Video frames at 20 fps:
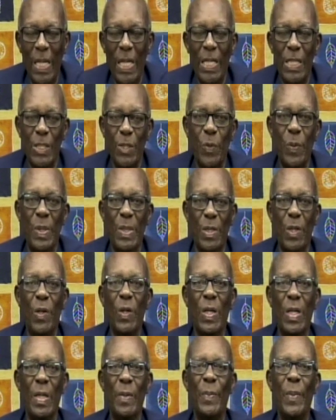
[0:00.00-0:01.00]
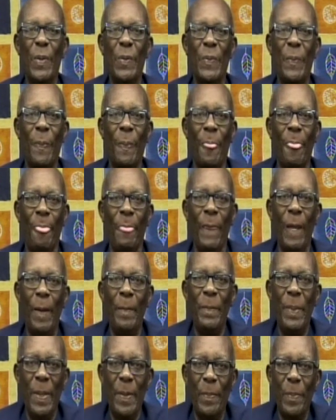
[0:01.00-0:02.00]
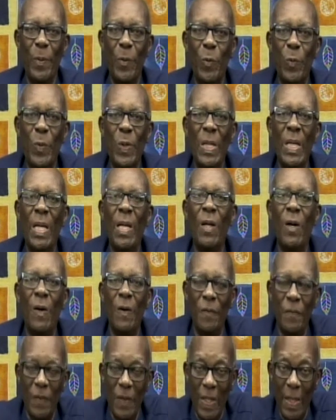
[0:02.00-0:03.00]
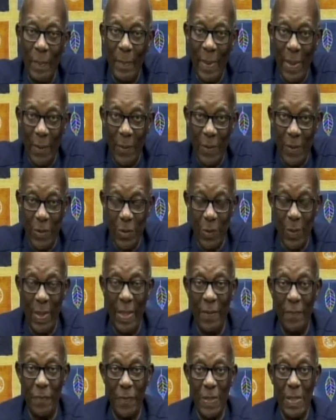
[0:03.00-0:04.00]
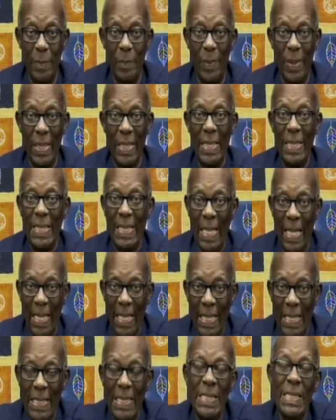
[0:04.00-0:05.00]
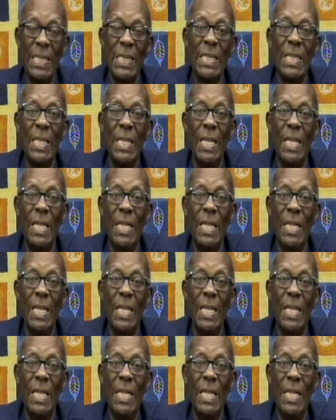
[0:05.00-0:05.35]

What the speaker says: So we're talking about people who are lawfully married. So if somebody dies,